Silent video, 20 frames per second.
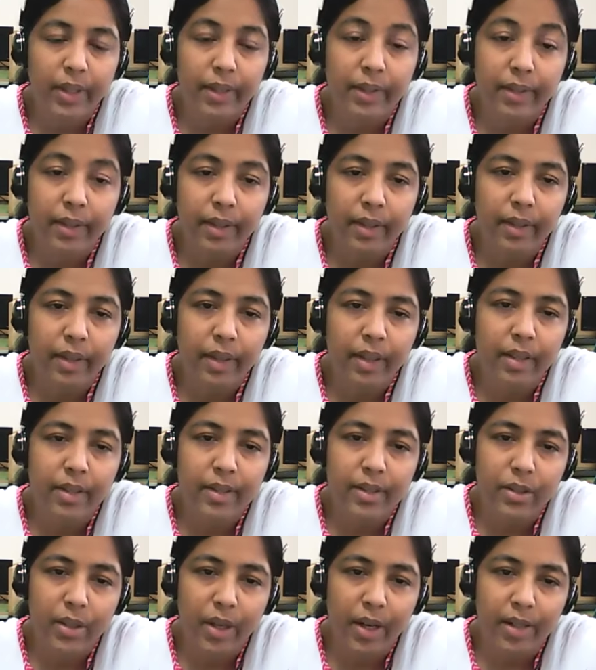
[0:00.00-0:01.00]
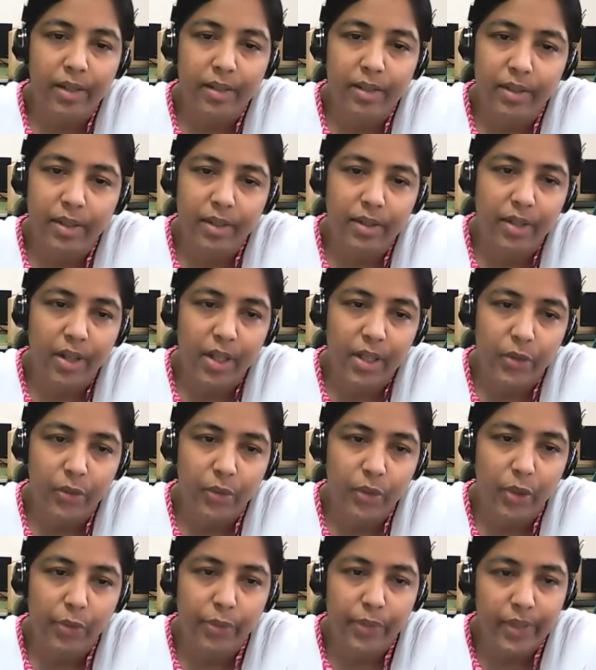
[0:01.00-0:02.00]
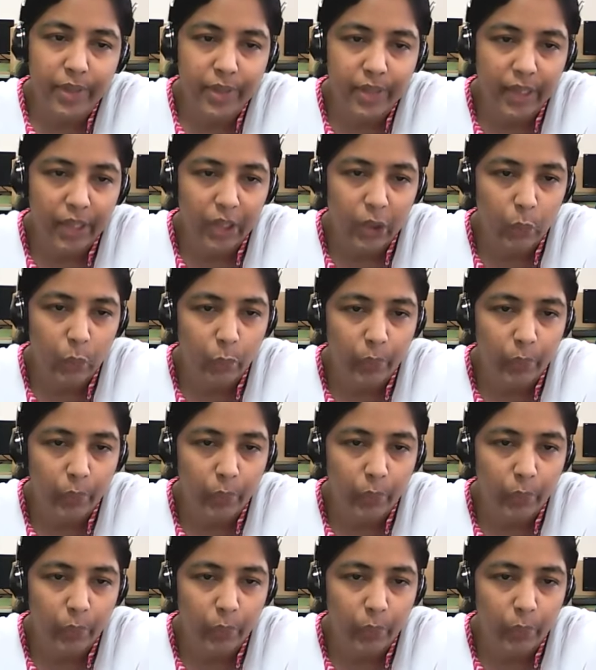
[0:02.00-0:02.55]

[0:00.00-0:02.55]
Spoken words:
internal starts the transfer of a sequence.